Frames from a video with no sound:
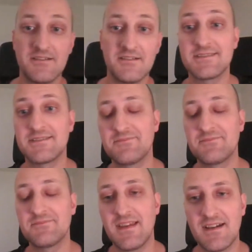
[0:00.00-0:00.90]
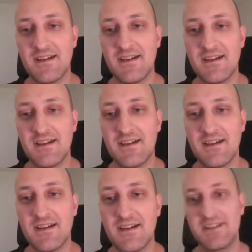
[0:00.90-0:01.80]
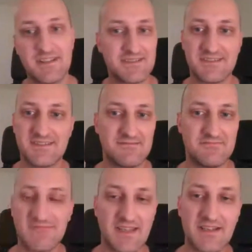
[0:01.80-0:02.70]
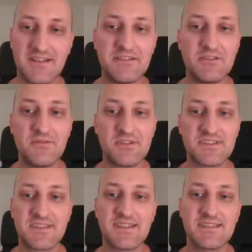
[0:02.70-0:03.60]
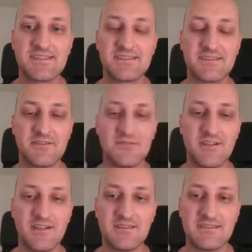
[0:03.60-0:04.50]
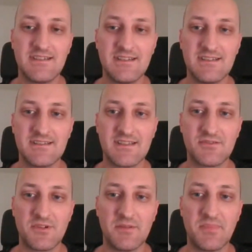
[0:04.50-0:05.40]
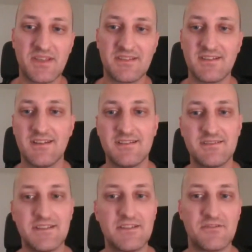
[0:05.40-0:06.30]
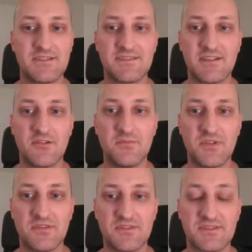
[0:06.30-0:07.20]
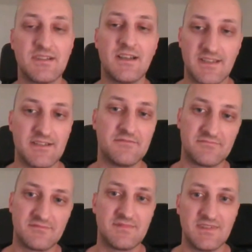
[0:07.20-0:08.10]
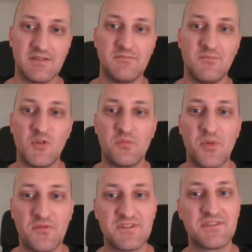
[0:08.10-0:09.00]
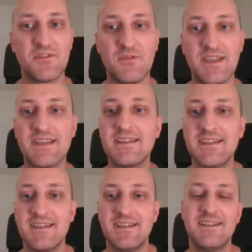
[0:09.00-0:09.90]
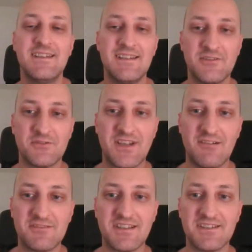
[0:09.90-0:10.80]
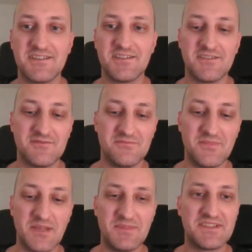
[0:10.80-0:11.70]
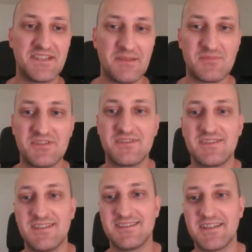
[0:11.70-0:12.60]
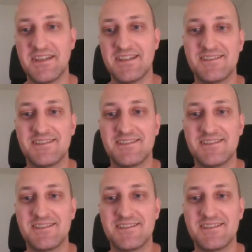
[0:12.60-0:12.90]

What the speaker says: Yes, in Žilina's Technical University. So that's where I picked the interest in computers. I can, in a more professional way, not counting the baby steps as a kid.